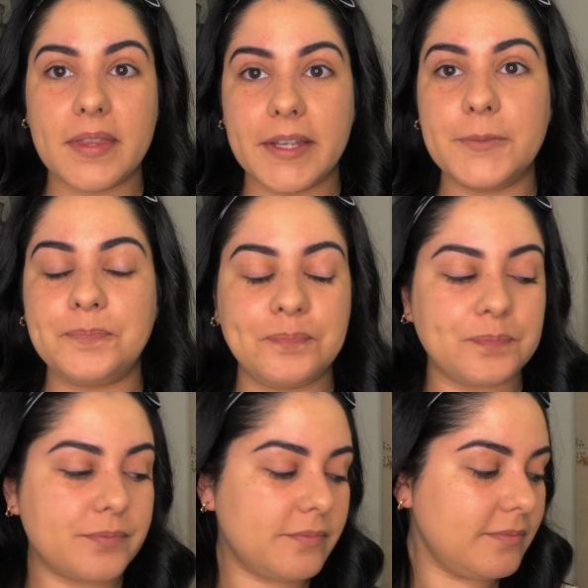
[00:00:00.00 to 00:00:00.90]
it.
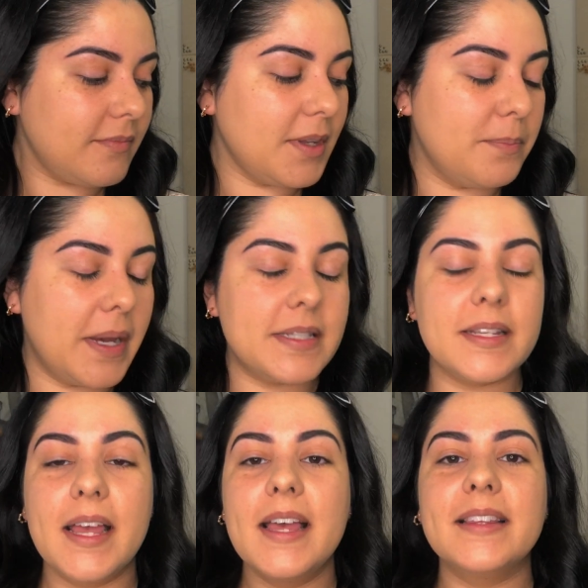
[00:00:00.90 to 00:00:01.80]
But
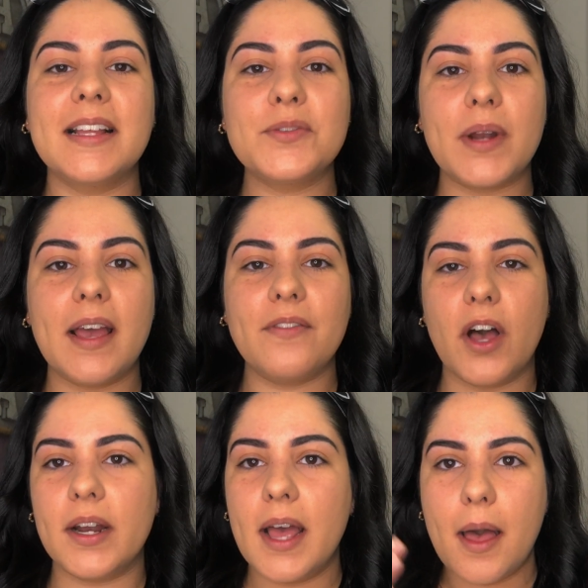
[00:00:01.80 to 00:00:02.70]
that's what I have
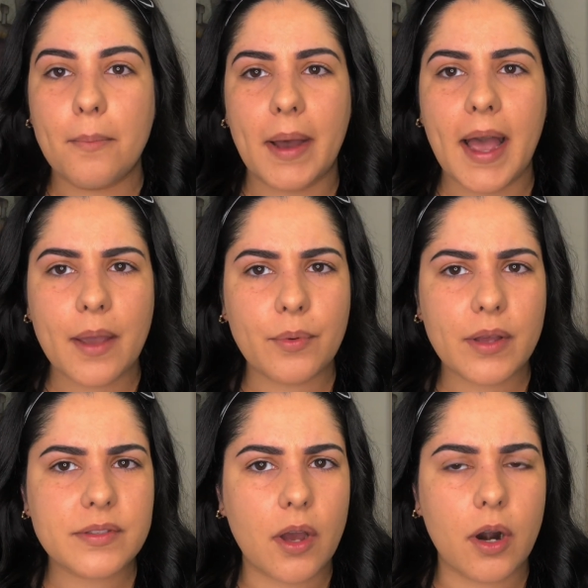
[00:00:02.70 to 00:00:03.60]
on. My
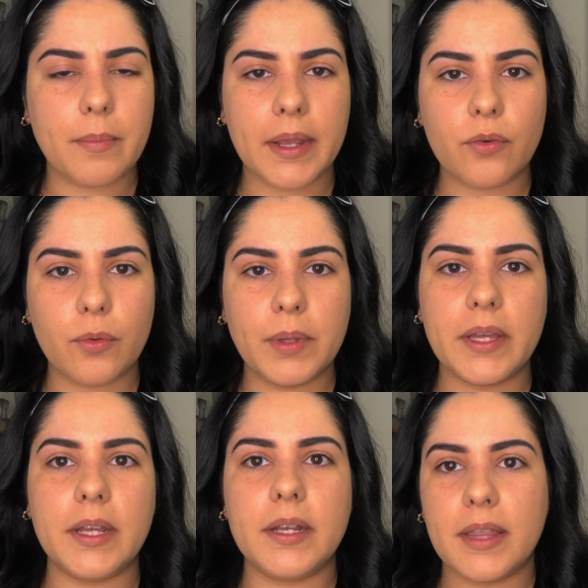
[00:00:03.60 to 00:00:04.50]
eyebrows are
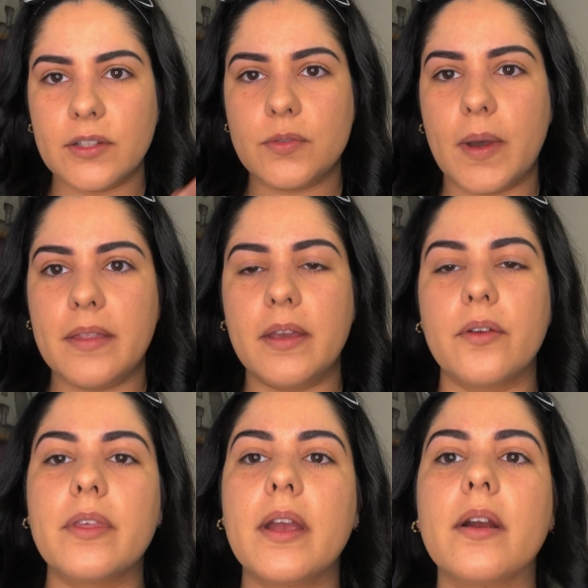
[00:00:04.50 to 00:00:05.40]
microbladed. That's why they
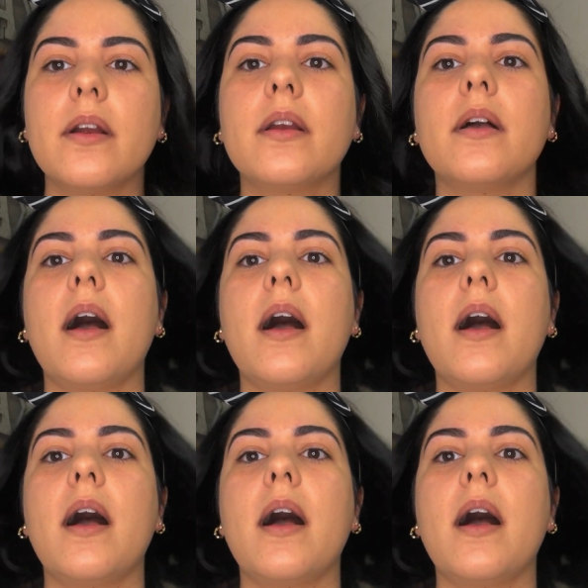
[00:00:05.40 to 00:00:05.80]
are there.